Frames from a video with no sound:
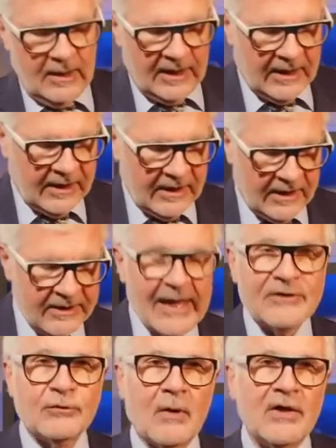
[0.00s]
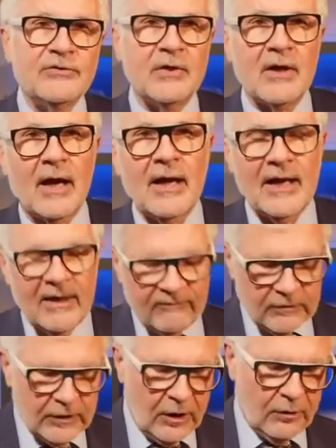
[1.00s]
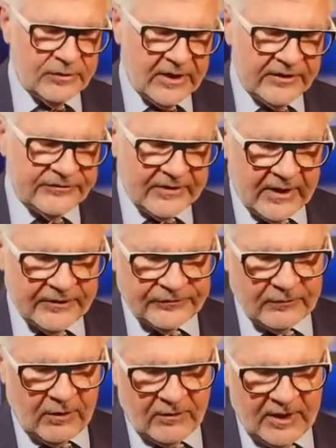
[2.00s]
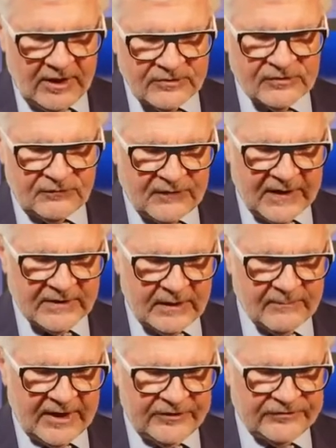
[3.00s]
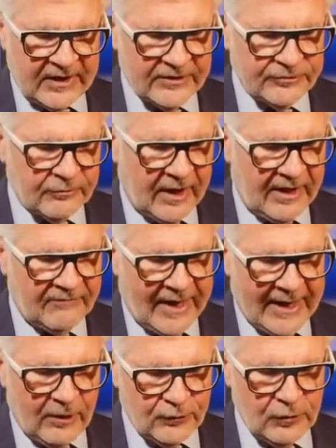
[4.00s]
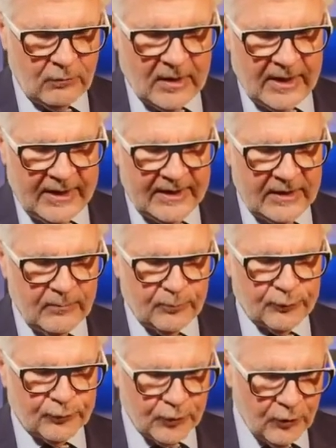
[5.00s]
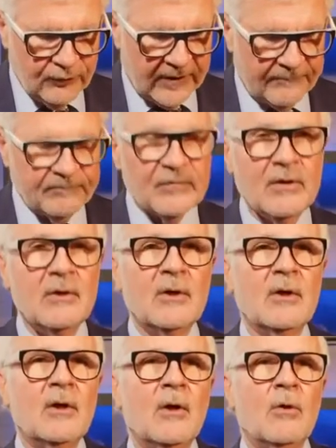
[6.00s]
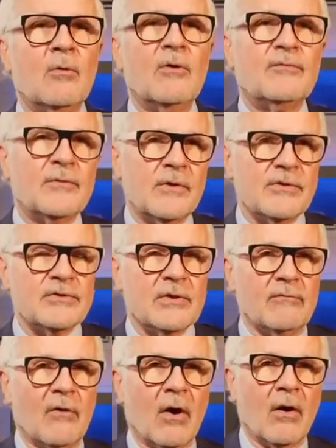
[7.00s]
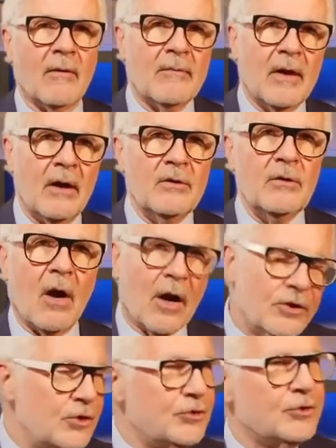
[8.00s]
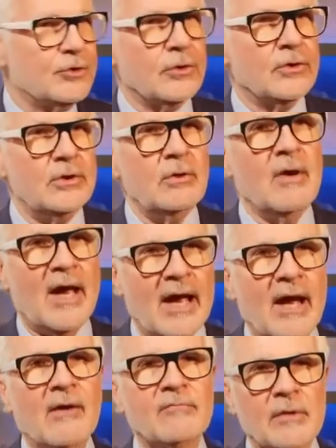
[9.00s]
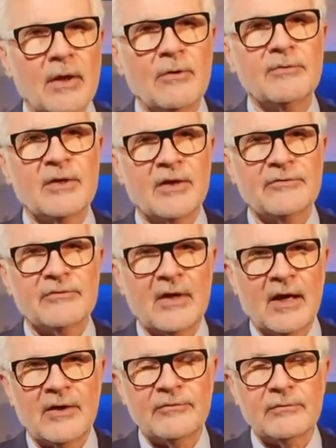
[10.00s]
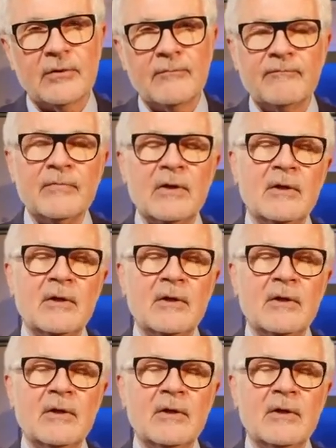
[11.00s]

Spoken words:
Next question. I have low testosterone and it's affecting my sex drive. How do I improve it? Well, first of all, are you sure you have low testosterone?